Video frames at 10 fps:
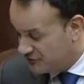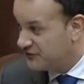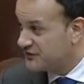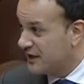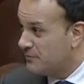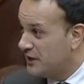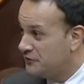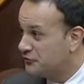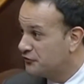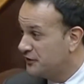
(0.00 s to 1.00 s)
of his
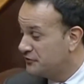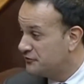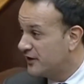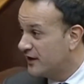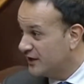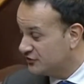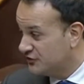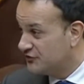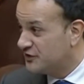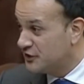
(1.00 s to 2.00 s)
campaign for free and fair
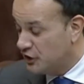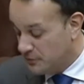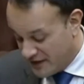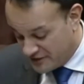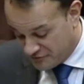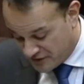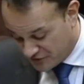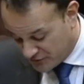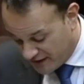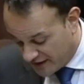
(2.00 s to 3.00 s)
elections in Cuba and in
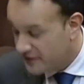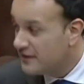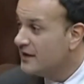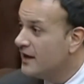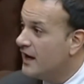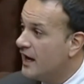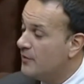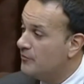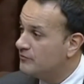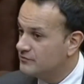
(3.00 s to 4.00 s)
Venezuela. I'm
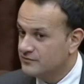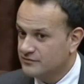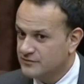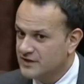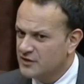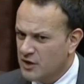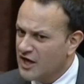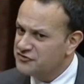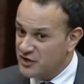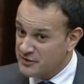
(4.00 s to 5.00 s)
not
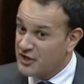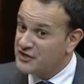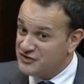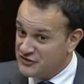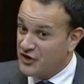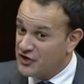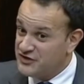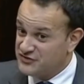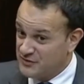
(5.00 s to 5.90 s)
talking about the 1930s.